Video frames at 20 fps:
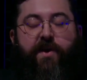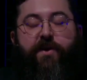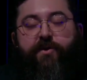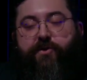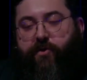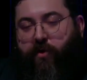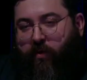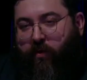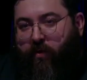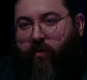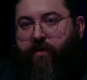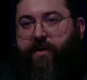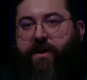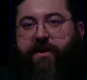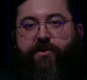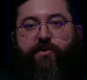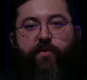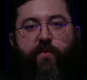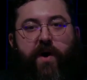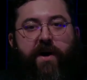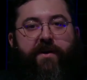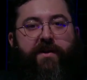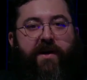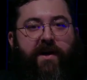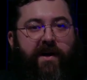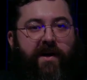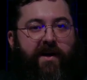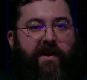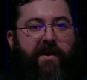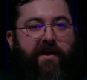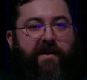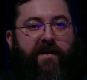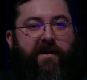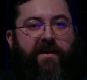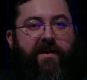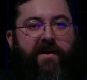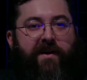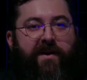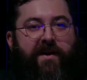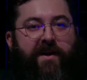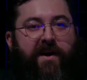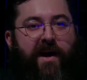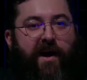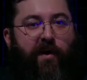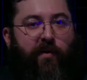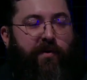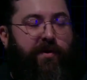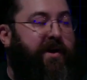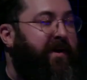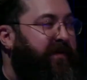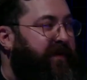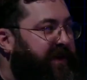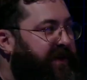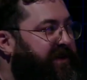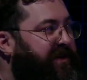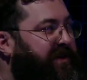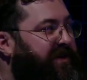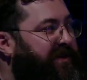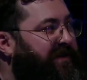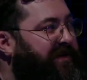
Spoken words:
So that's quite a good increase.